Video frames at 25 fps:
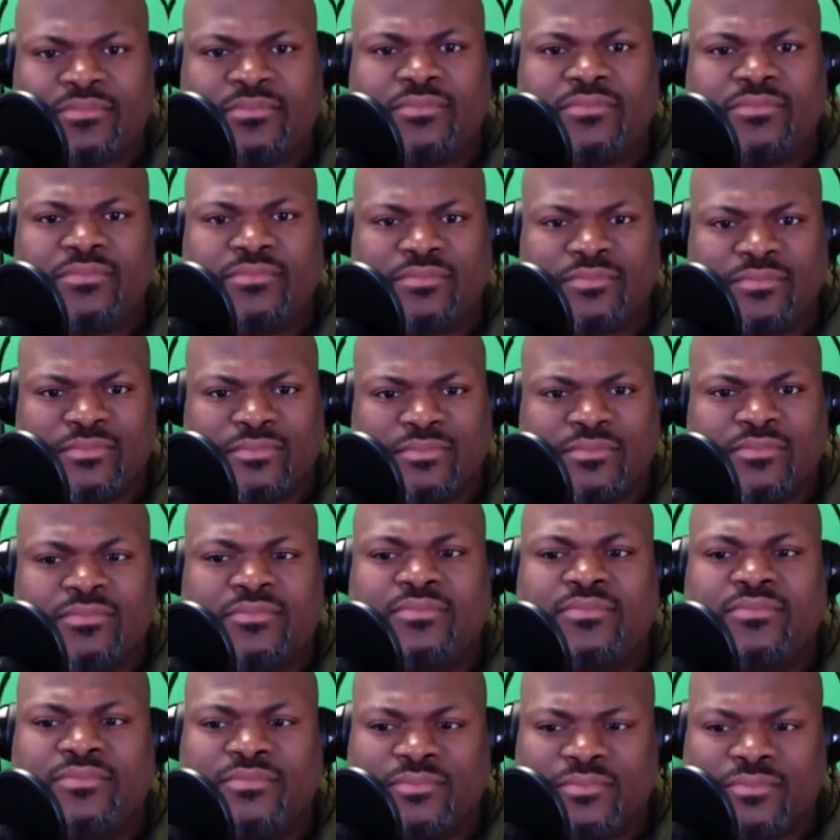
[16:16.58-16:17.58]

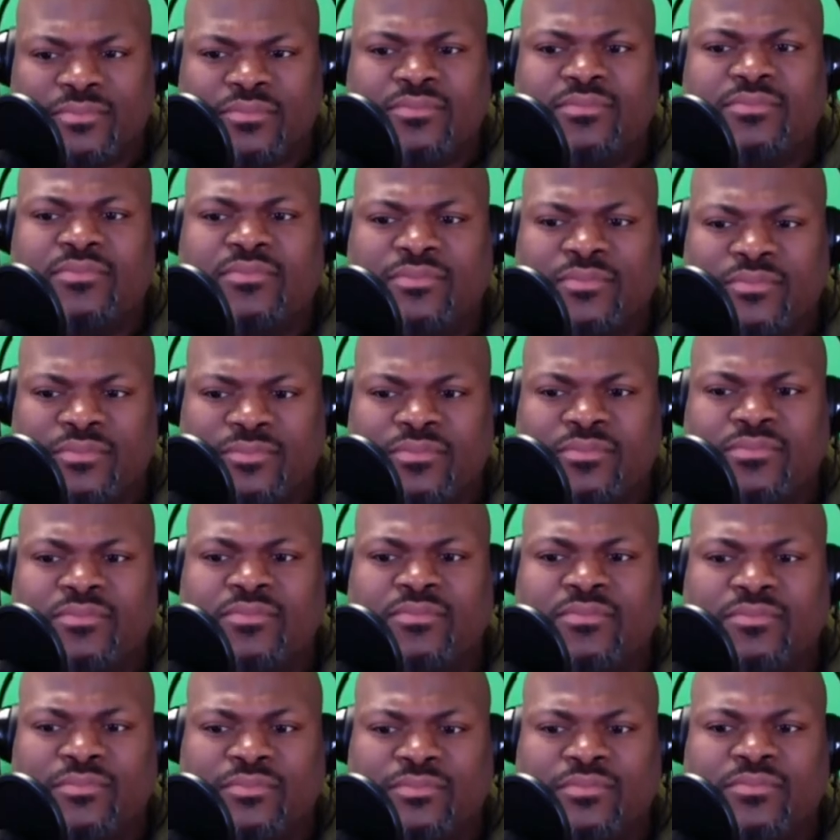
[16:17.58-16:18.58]

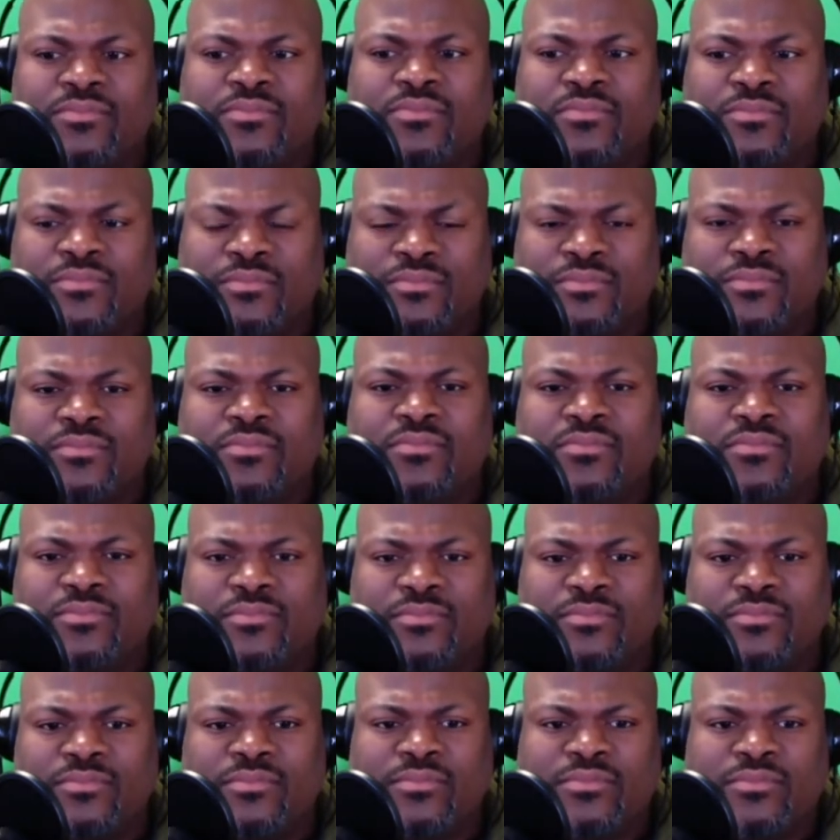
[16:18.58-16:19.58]

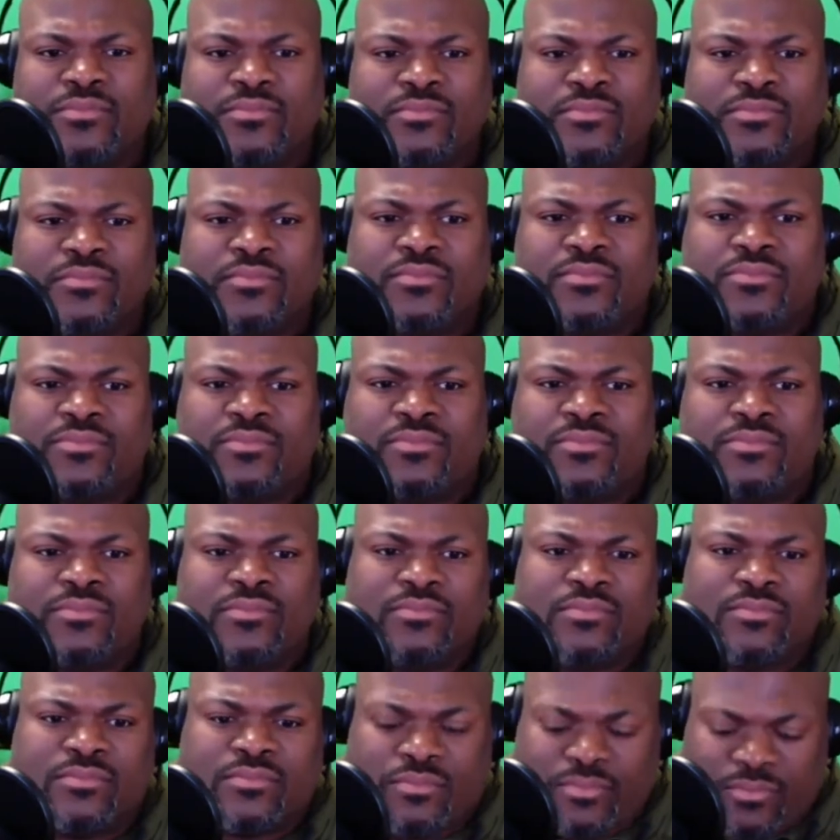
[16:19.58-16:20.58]

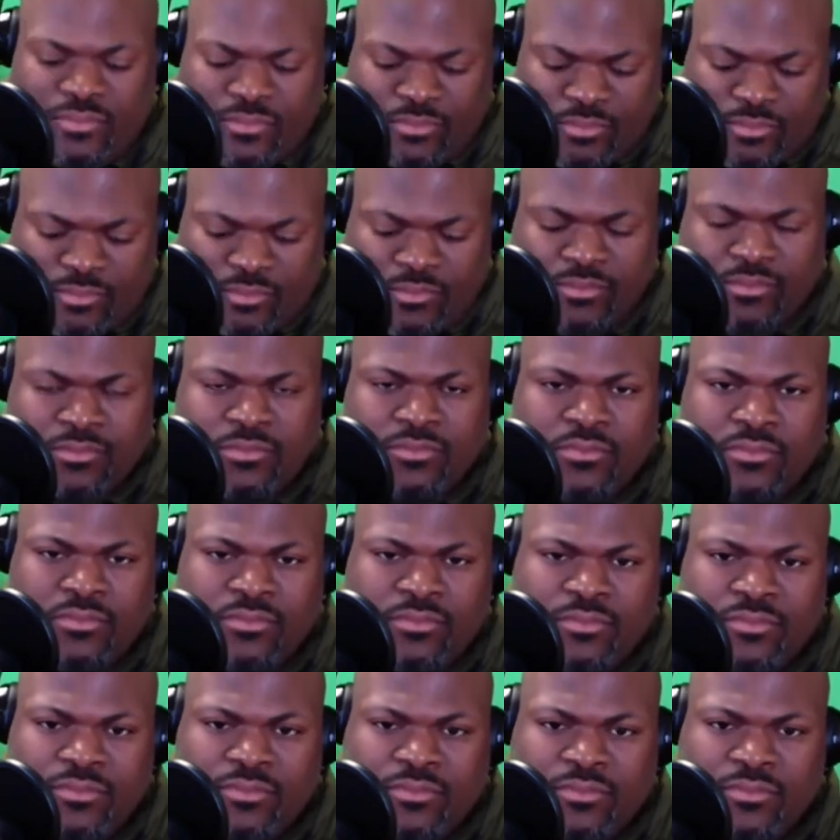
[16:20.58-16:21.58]

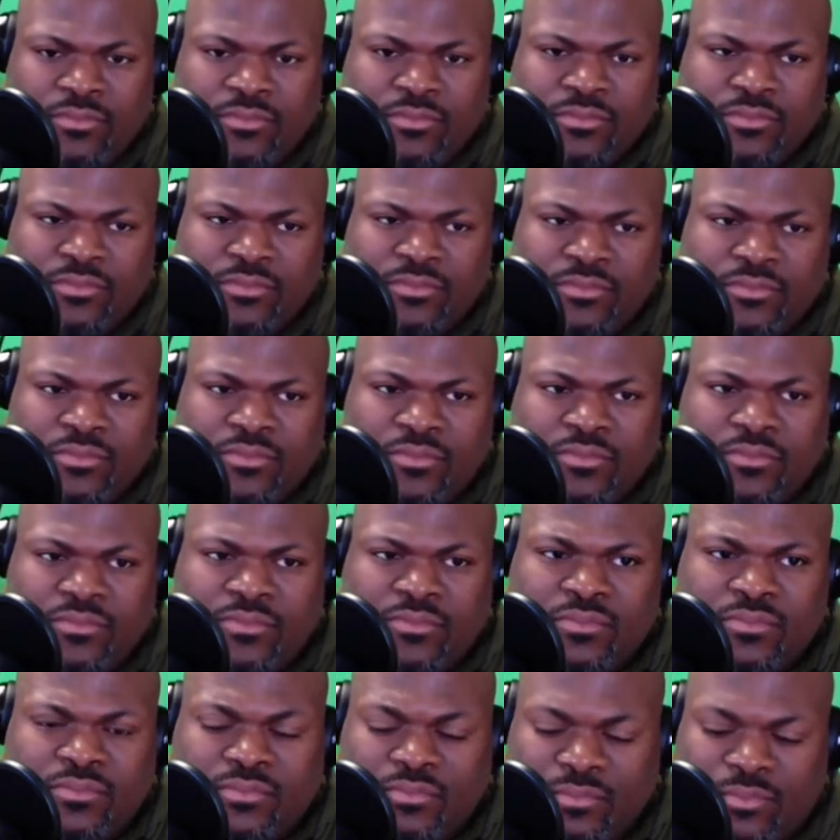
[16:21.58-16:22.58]

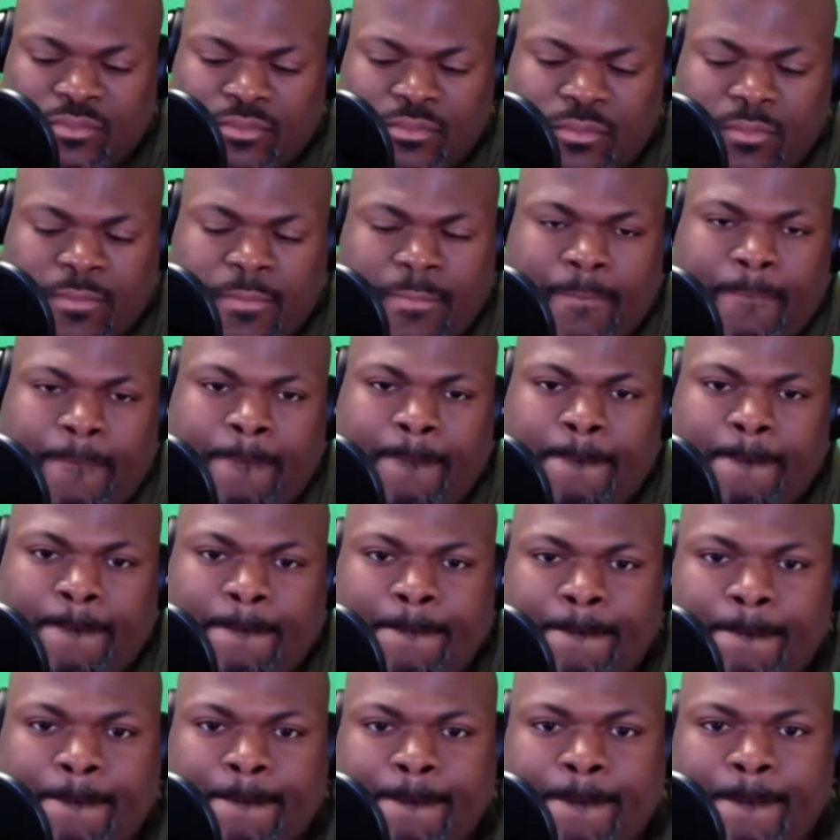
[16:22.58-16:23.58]

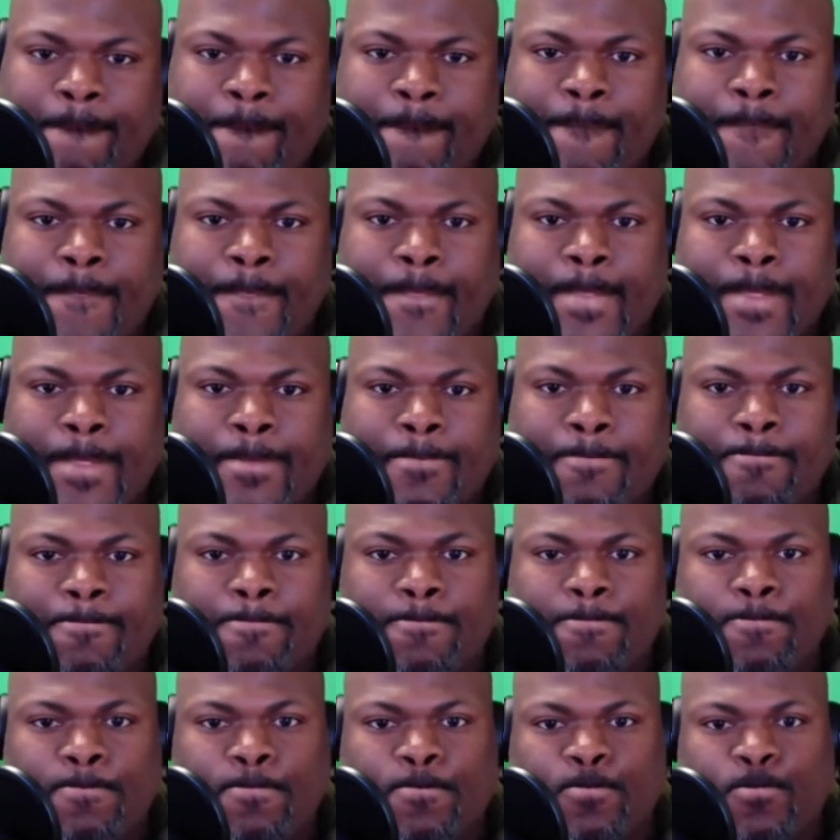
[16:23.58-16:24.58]

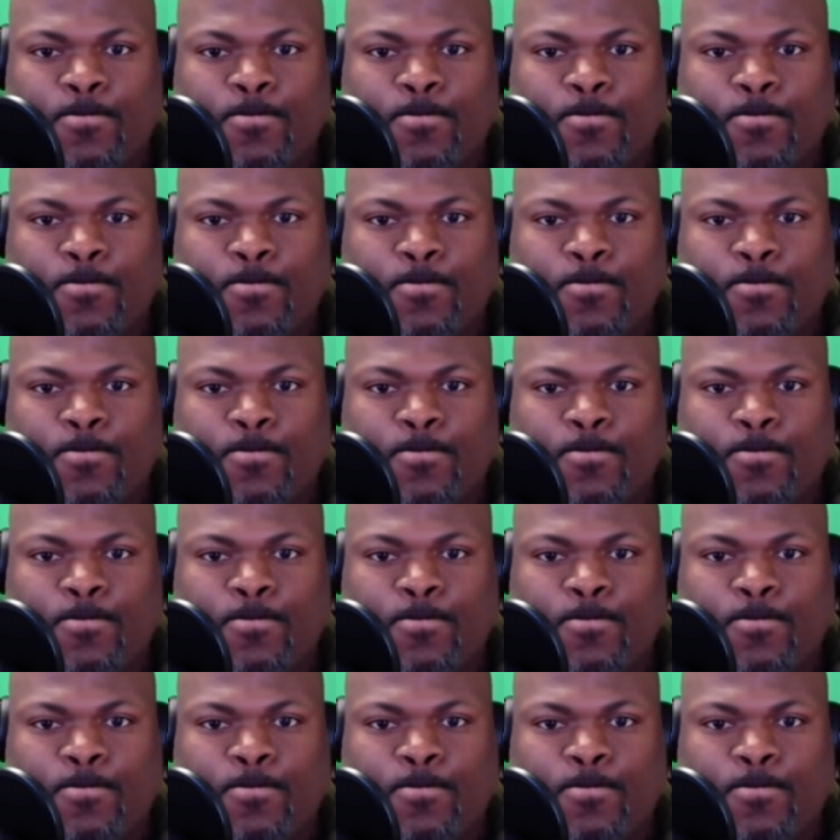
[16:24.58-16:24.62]
(silent)